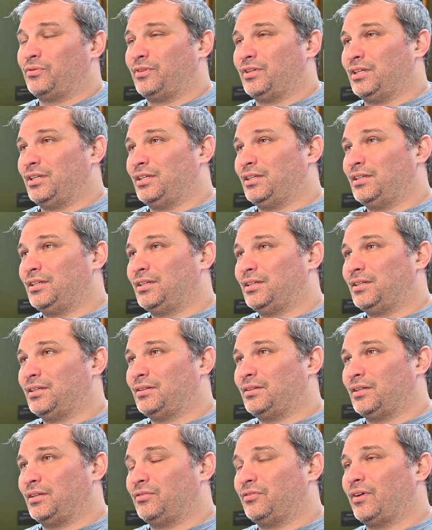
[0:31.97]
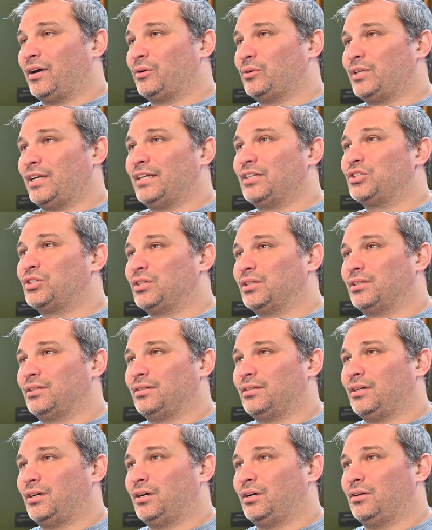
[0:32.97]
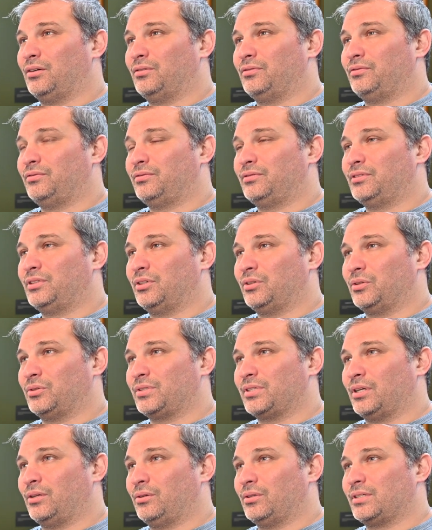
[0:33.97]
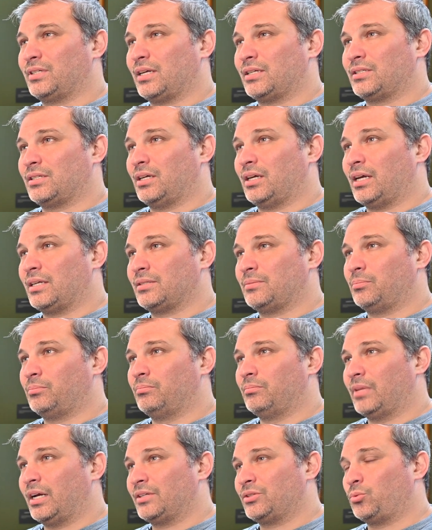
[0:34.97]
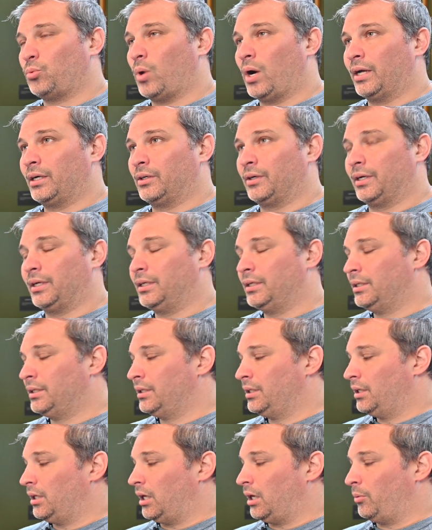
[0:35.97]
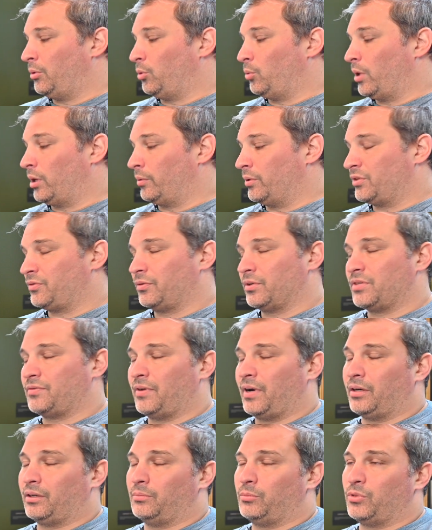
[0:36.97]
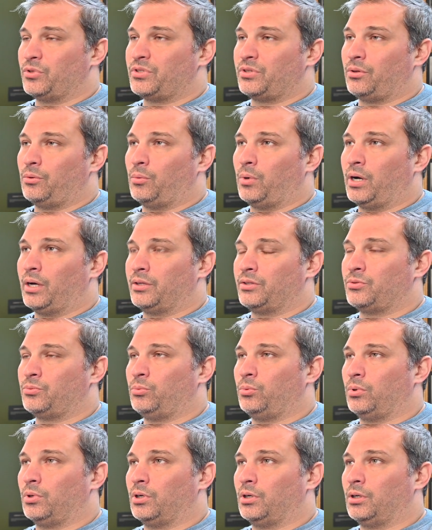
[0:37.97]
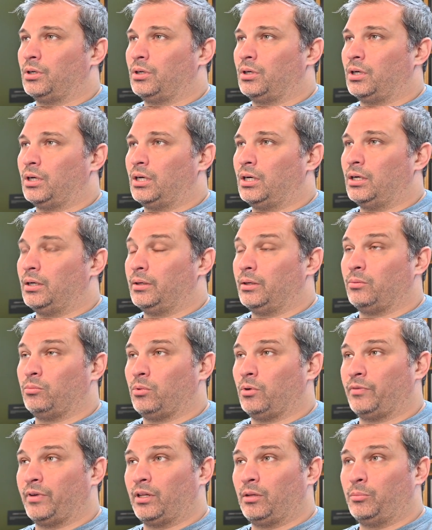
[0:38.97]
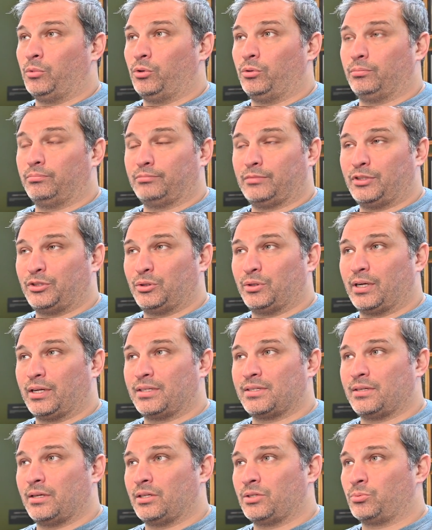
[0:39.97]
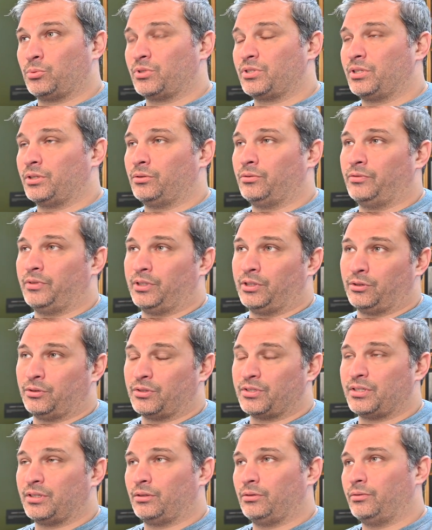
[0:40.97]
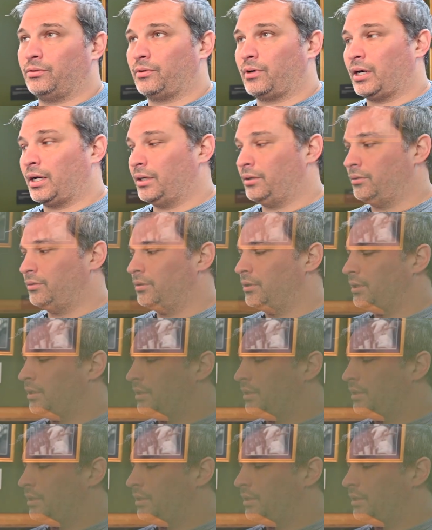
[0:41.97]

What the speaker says: the foundation of DeLille Cellars as a winery. When the winery was first founded, most of the wines were available in the United States for single vineyard or single varietal,